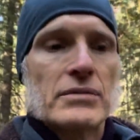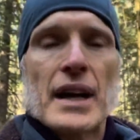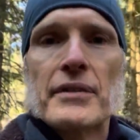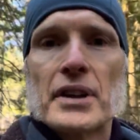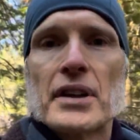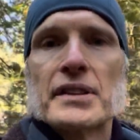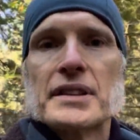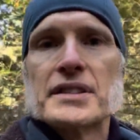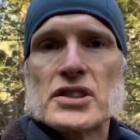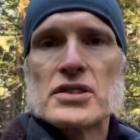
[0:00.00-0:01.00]
having all
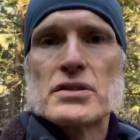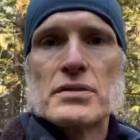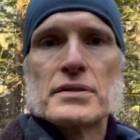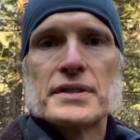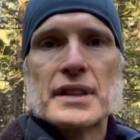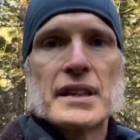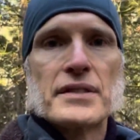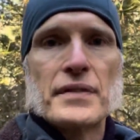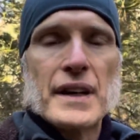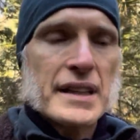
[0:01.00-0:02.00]
these issues
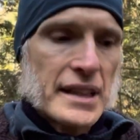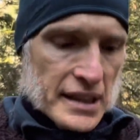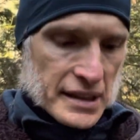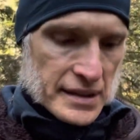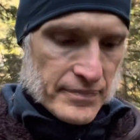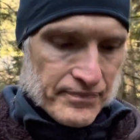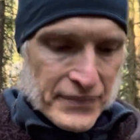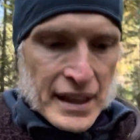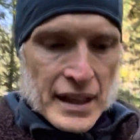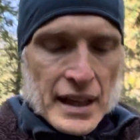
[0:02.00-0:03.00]
and fighting
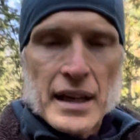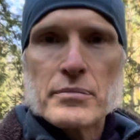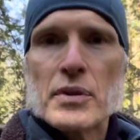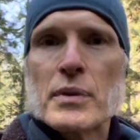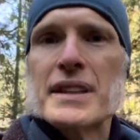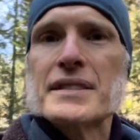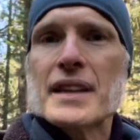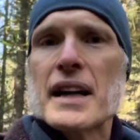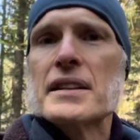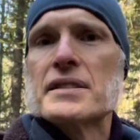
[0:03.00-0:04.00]
but we
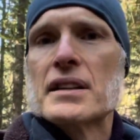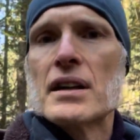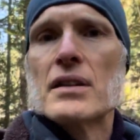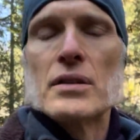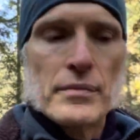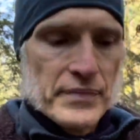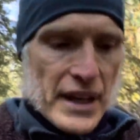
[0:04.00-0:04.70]
decided to go.